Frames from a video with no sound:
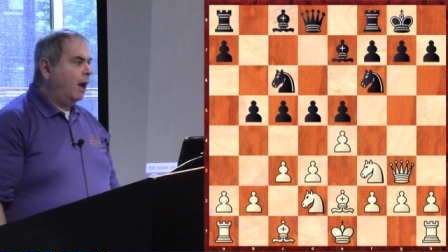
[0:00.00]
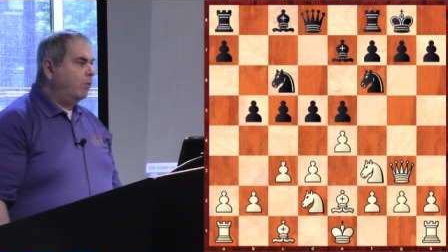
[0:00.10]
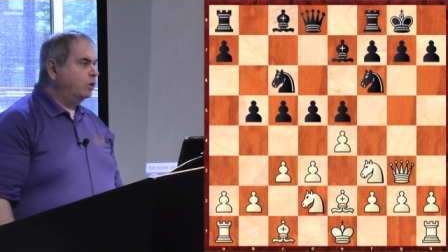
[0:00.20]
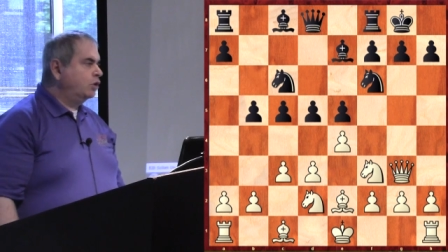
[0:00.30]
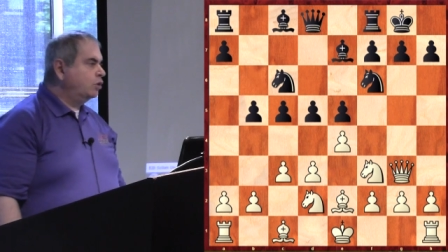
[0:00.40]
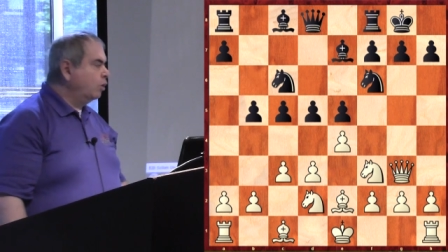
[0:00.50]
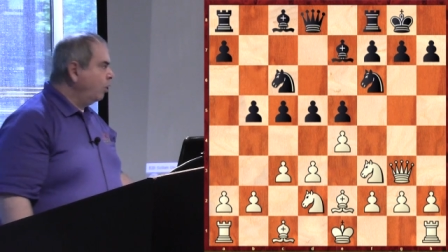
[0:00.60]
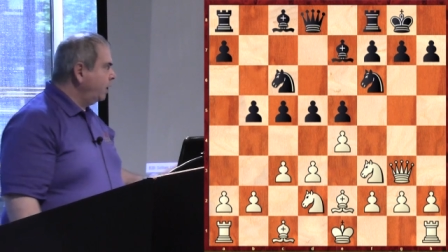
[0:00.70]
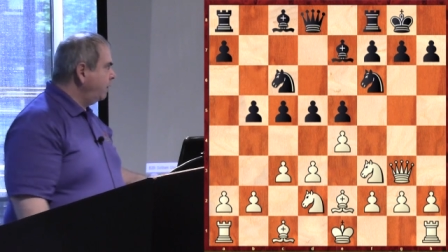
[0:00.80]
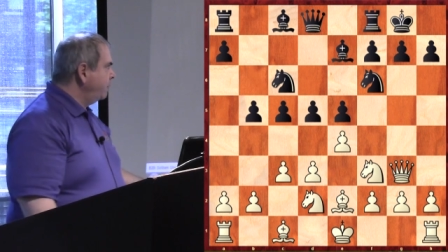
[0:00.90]
I want you to
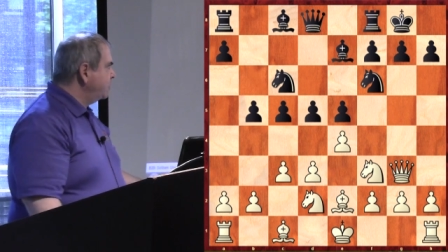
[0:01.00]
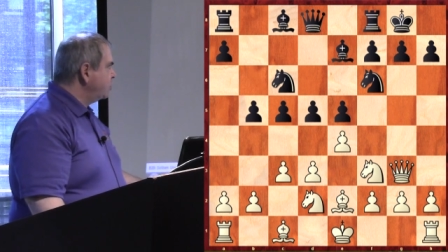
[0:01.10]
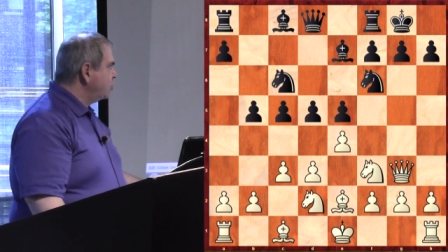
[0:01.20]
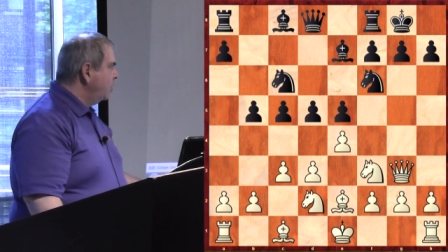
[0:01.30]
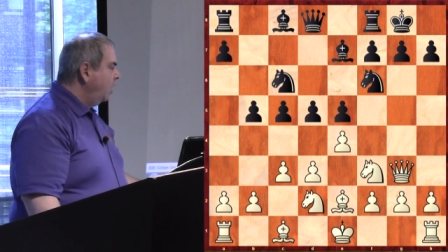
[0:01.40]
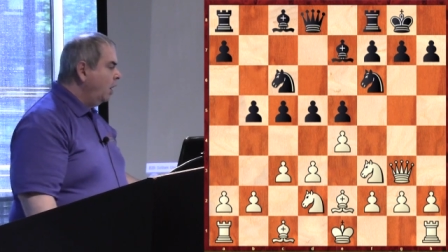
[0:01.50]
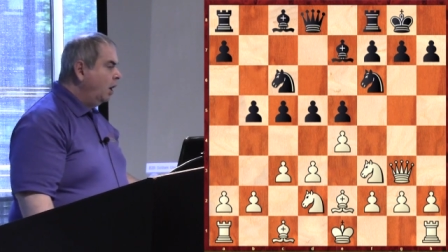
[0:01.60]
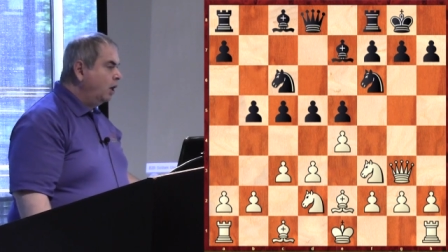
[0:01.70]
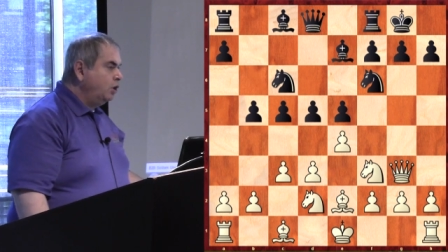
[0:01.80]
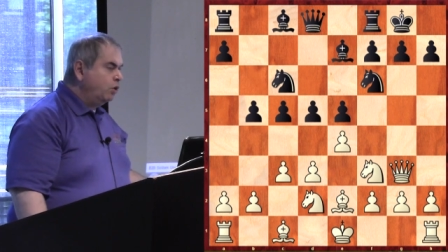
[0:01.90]
look at the position,
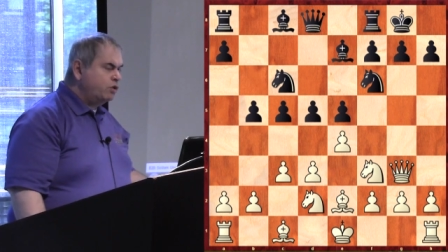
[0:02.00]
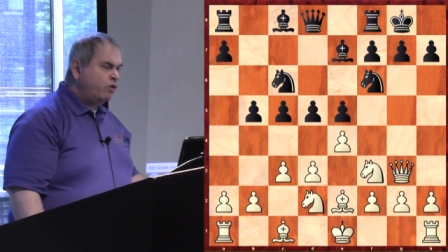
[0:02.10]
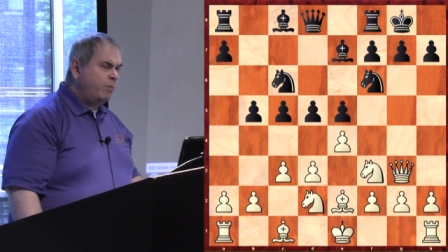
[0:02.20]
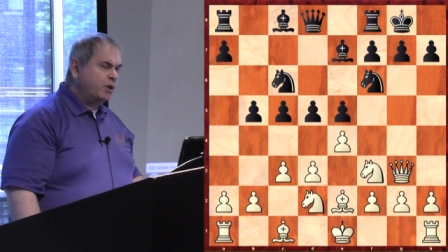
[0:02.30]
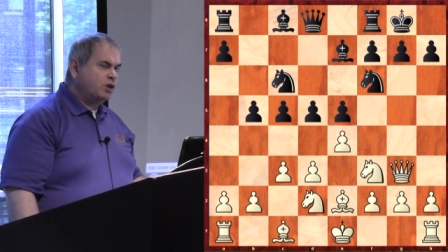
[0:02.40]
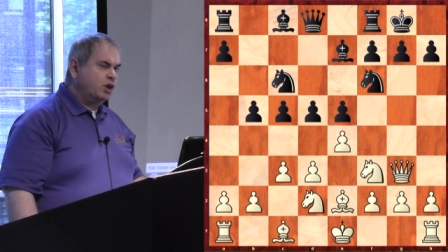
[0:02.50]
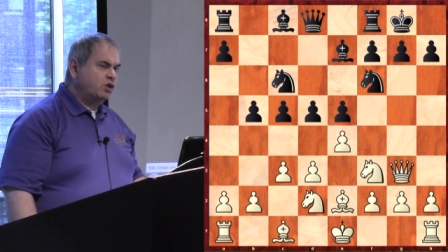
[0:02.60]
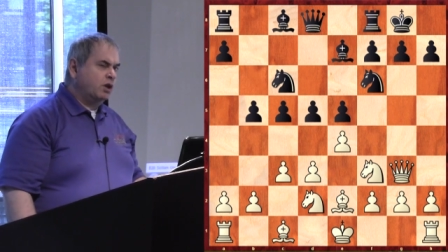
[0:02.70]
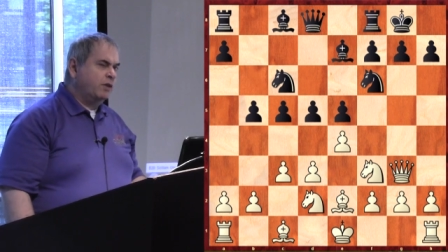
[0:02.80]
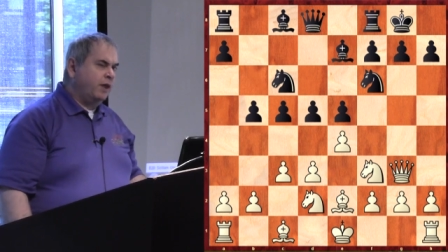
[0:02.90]
use your
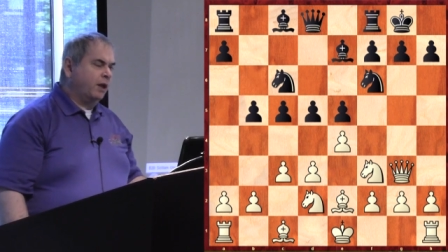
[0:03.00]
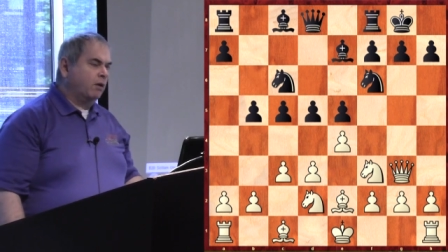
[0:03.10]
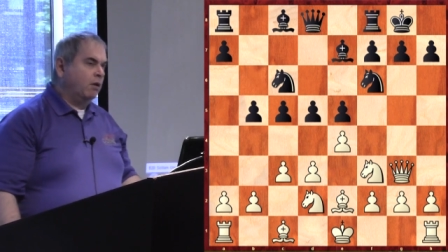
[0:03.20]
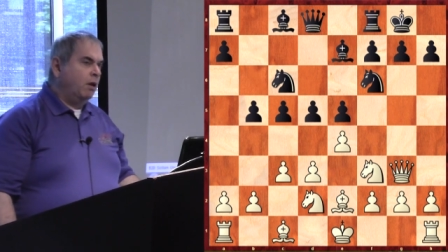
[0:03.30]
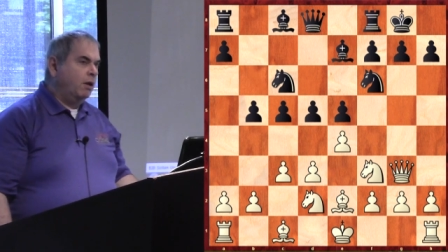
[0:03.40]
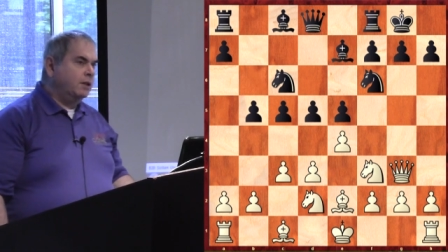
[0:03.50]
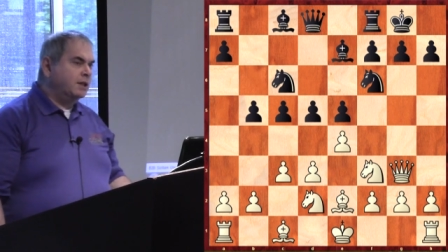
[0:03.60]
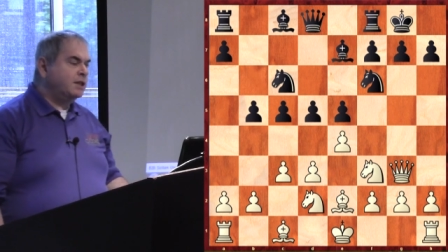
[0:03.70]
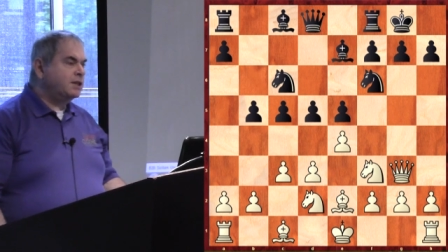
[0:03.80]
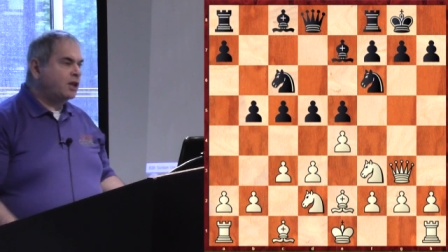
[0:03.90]
imagination and think,
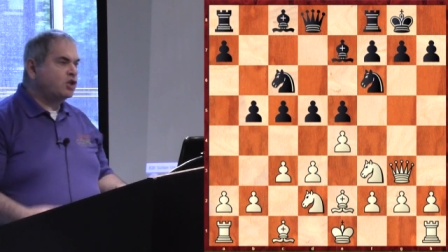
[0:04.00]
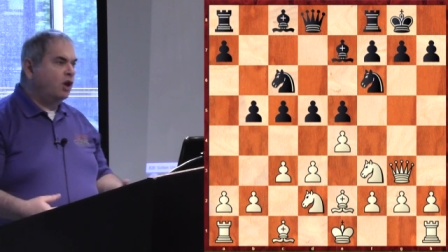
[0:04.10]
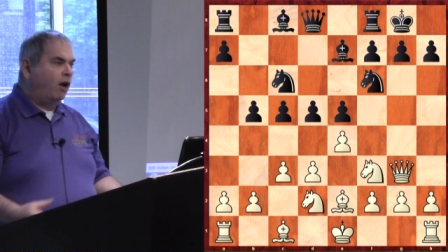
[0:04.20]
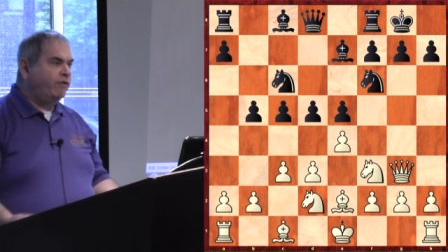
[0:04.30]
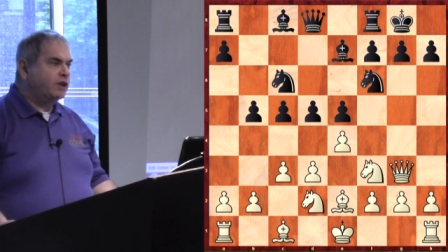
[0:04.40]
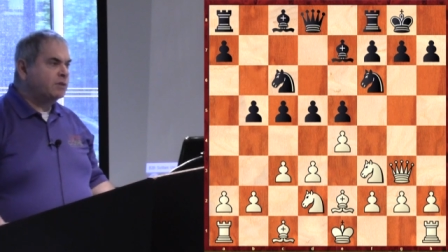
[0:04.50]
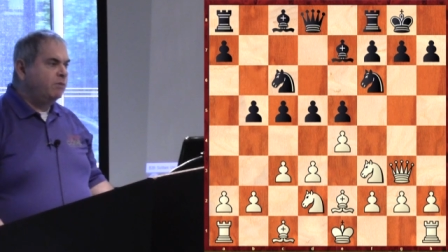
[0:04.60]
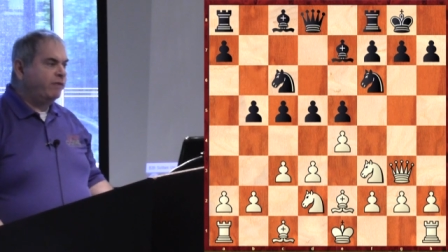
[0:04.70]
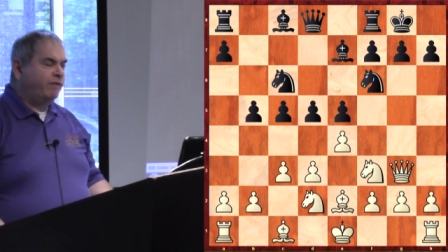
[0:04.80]
this is such an obvious move.